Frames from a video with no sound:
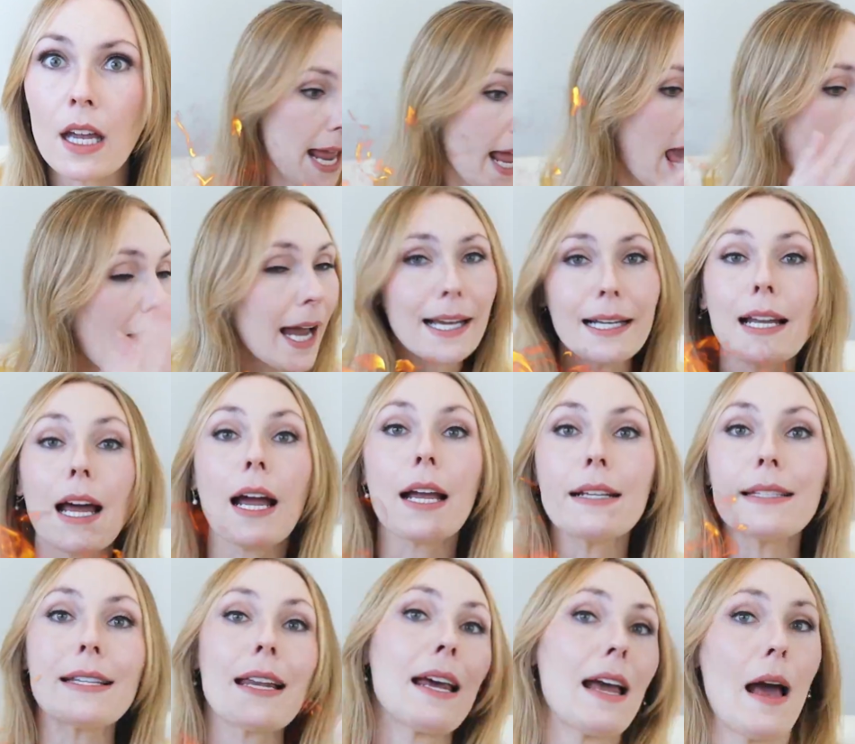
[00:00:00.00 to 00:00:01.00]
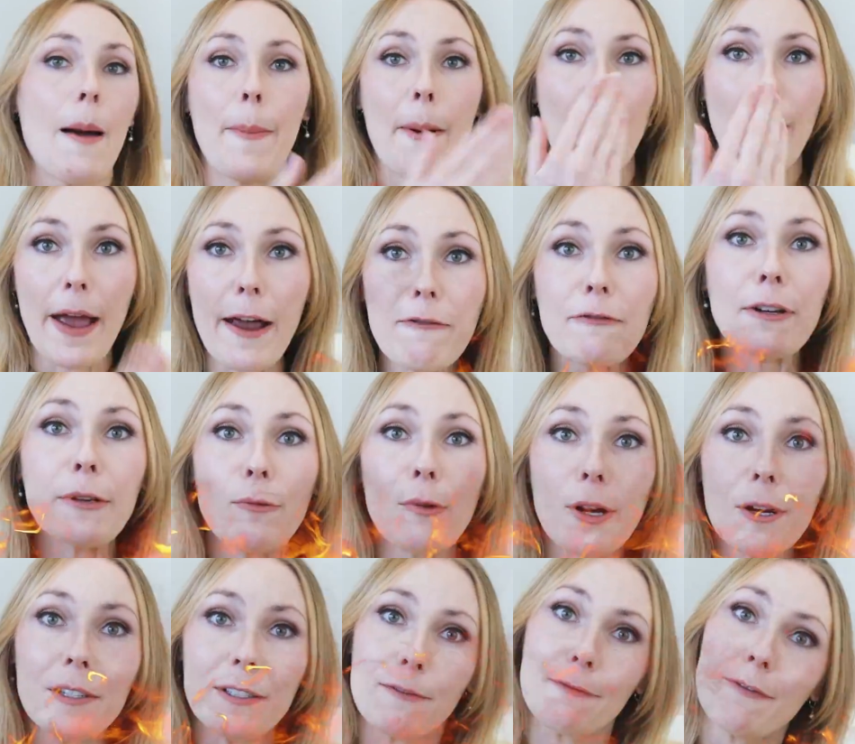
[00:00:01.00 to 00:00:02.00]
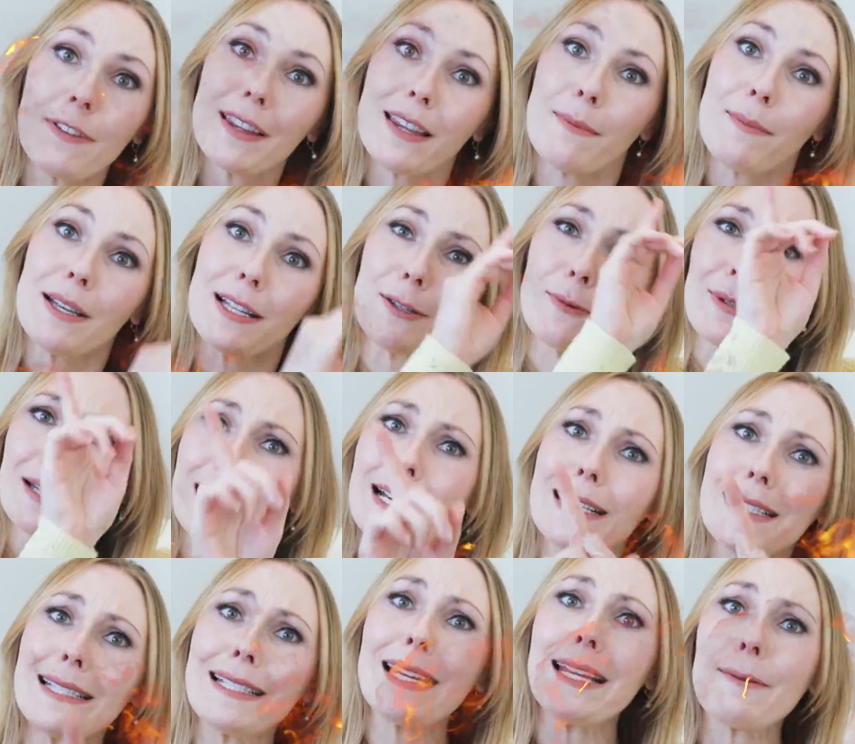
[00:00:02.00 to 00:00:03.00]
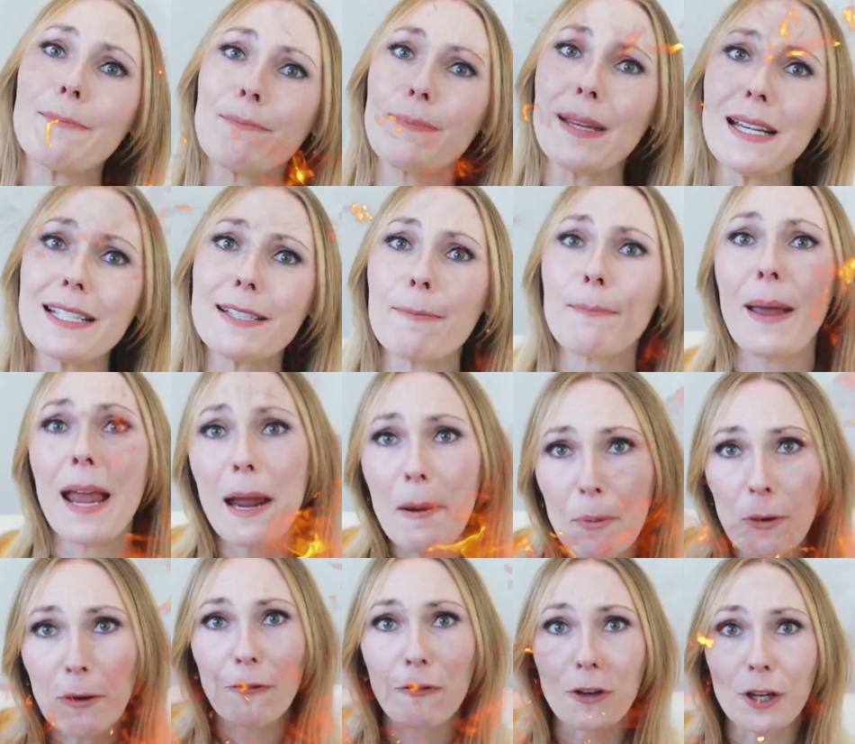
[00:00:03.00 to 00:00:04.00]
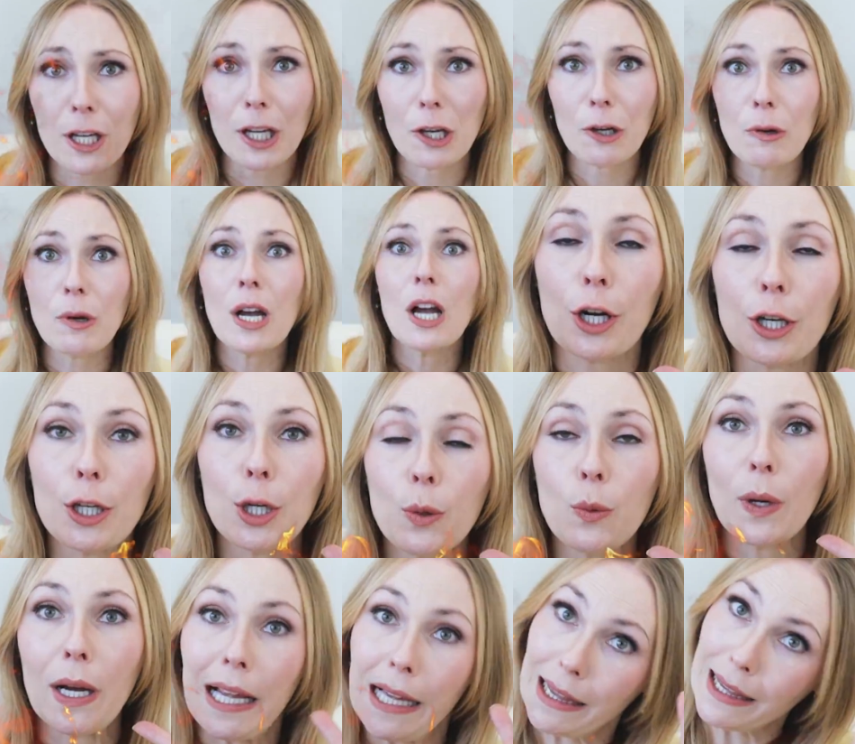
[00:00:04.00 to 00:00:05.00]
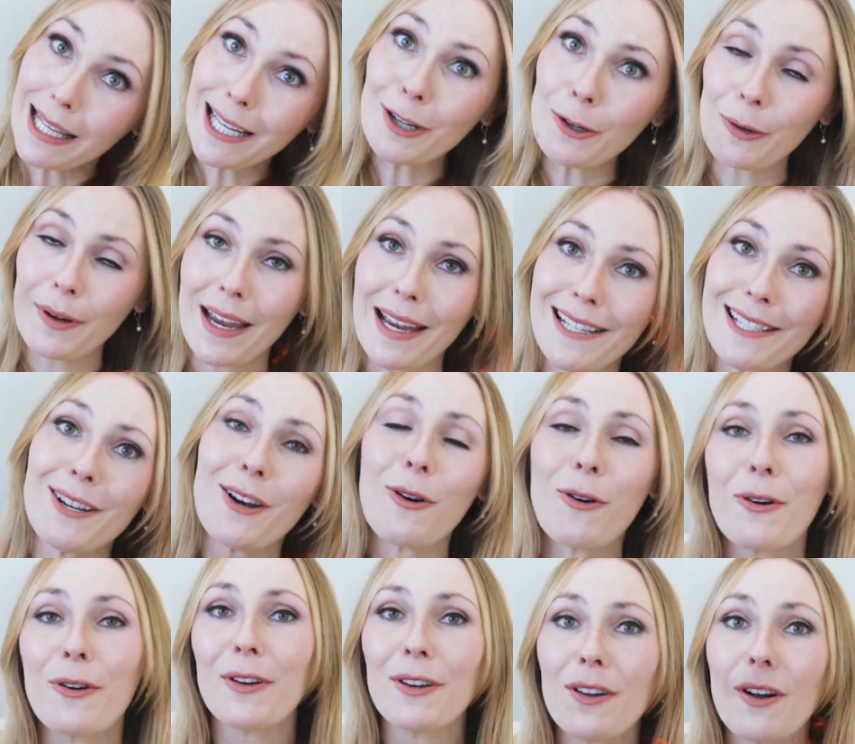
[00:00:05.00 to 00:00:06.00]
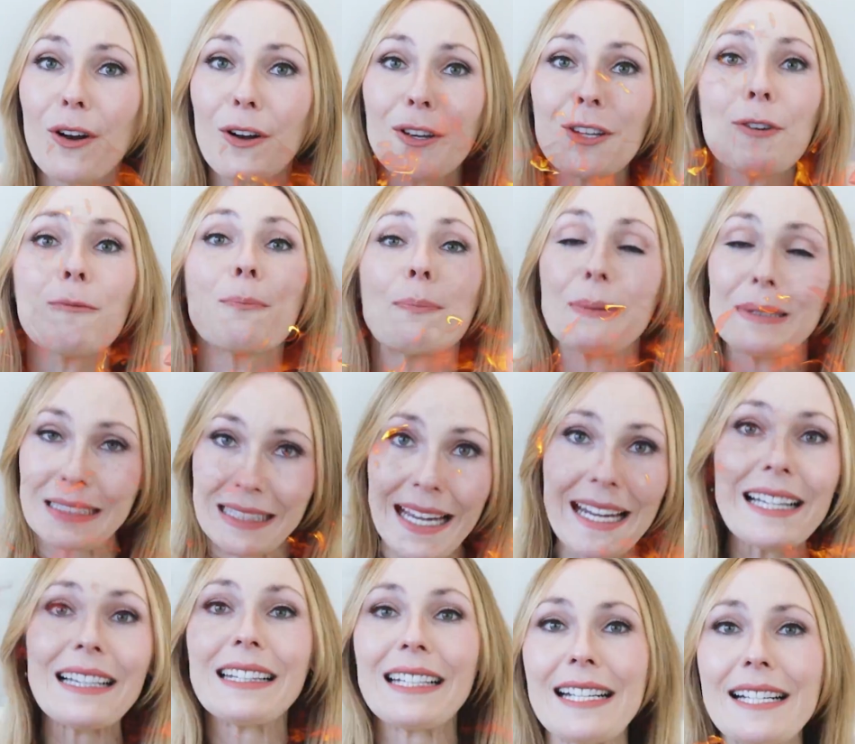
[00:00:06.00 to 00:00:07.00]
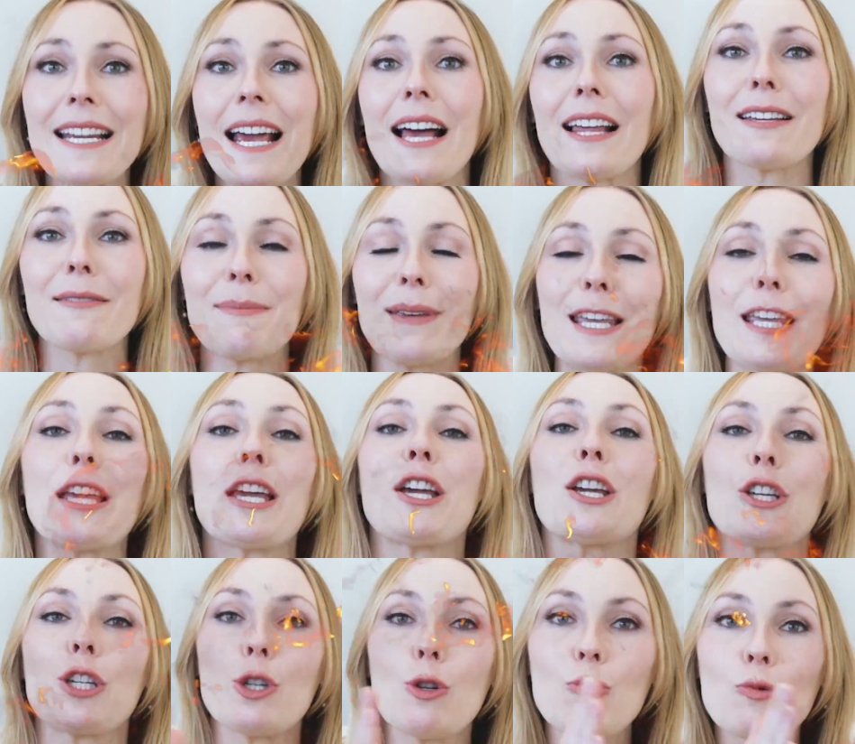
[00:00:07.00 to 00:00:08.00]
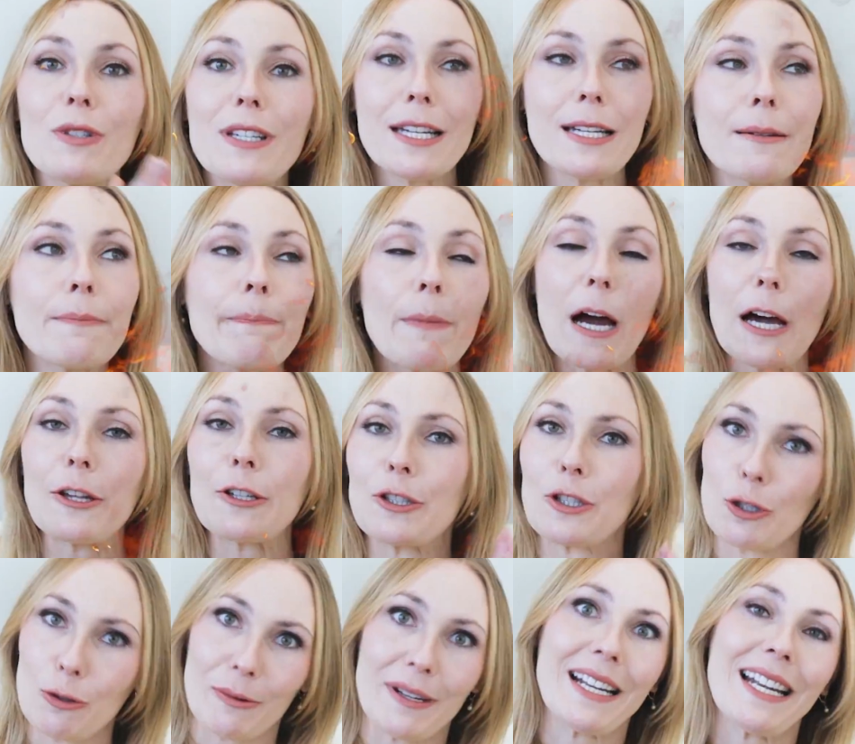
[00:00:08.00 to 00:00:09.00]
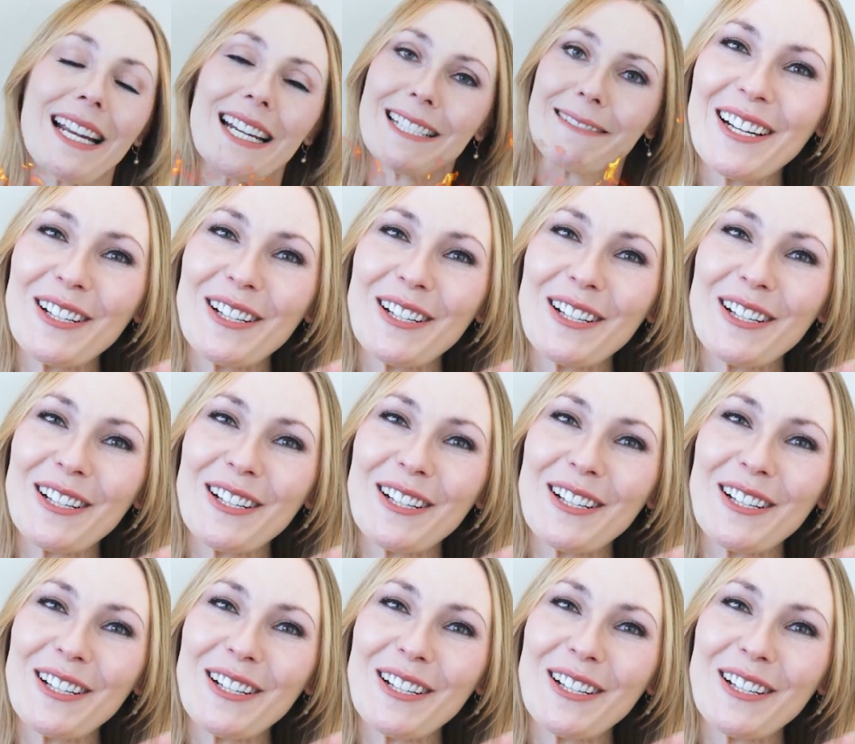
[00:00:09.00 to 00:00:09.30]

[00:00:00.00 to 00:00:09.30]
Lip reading: I agonize about every word and fit them into a nice, neat piece of paper for you. Are you illiterate, or are you blatantly telling me you didn't bother to read it?